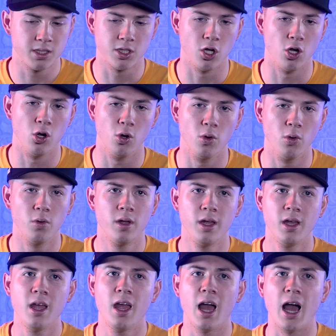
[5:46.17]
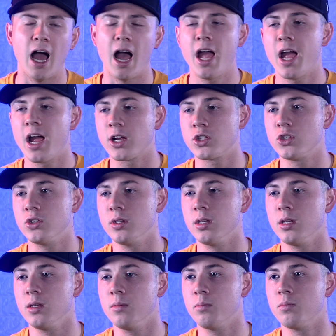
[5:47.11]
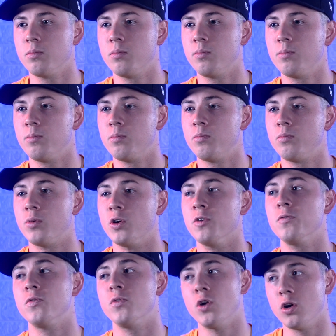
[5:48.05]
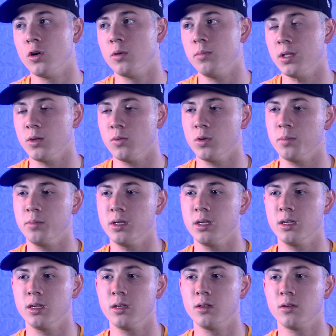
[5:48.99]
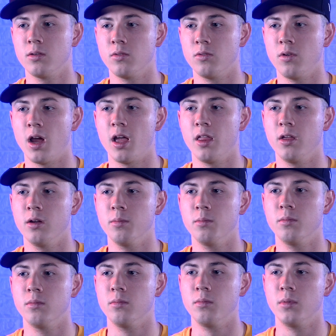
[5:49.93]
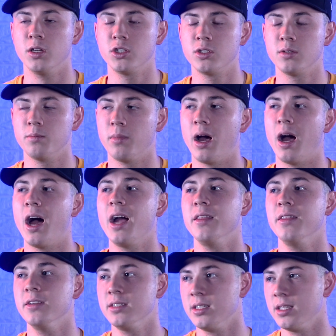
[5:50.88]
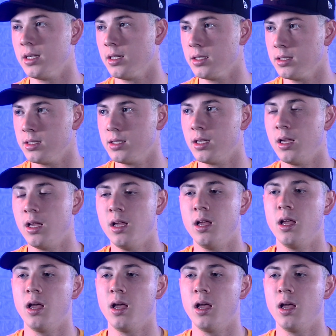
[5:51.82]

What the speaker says: So I actually preferably would be rather much behind the scenes.